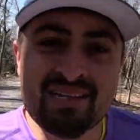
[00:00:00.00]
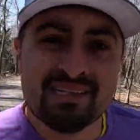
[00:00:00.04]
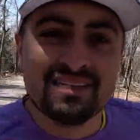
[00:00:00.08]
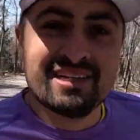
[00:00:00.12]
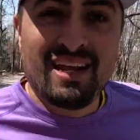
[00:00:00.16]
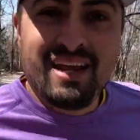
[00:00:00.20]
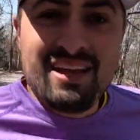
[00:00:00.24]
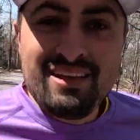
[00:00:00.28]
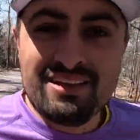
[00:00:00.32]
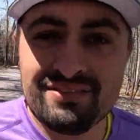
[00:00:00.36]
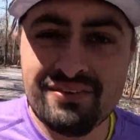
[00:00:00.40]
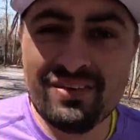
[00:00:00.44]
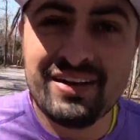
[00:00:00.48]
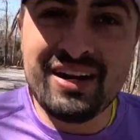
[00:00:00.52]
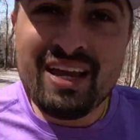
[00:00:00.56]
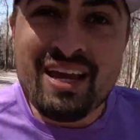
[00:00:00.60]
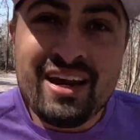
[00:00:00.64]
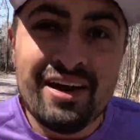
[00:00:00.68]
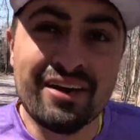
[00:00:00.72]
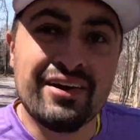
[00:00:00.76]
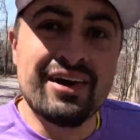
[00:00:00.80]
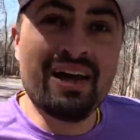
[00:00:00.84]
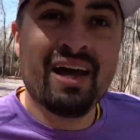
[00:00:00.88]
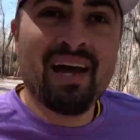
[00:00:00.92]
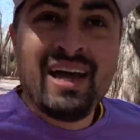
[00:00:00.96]
today's
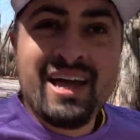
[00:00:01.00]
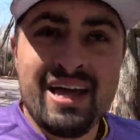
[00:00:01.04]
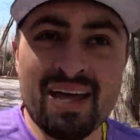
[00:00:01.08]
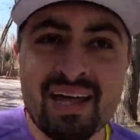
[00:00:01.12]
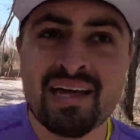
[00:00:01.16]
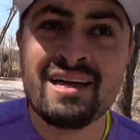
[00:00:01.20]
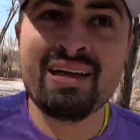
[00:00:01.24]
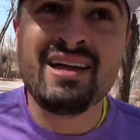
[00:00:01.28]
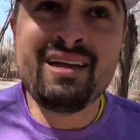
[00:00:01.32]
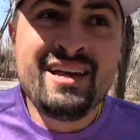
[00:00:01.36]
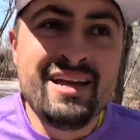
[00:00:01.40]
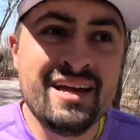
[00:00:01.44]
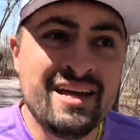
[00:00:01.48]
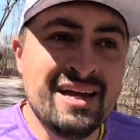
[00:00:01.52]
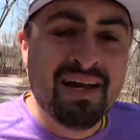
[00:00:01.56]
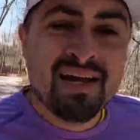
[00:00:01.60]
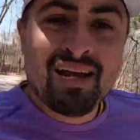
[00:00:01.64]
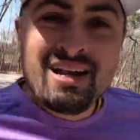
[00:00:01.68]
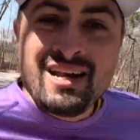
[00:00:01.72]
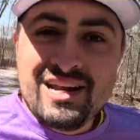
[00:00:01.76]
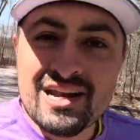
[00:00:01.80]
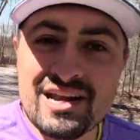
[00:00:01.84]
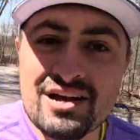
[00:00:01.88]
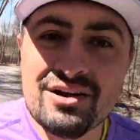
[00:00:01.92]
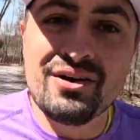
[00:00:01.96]
video,
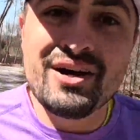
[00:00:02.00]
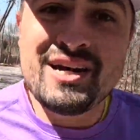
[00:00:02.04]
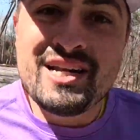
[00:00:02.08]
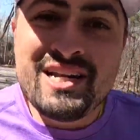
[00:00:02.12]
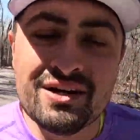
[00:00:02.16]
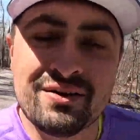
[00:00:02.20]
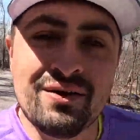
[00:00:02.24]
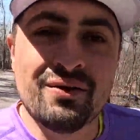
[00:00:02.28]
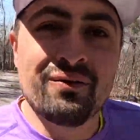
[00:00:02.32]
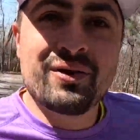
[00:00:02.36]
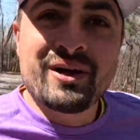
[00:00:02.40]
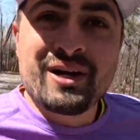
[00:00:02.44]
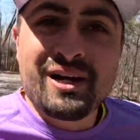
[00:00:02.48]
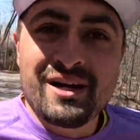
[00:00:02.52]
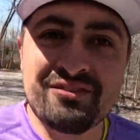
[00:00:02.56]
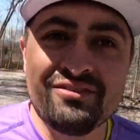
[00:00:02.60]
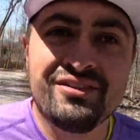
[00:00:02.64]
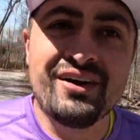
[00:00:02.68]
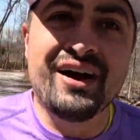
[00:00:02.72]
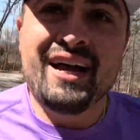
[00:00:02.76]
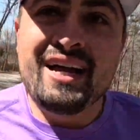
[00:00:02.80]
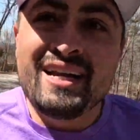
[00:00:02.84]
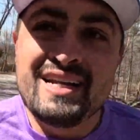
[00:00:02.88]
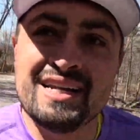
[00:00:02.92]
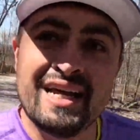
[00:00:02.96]
no idea what we're gonna
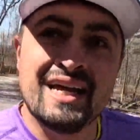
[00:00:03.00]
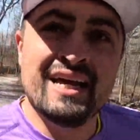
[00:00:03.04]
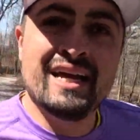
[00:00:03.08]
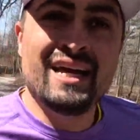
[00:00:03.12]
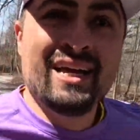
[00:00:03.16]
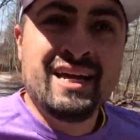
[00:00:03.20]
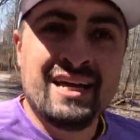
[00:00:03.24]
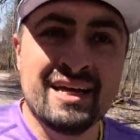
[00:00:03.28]
find.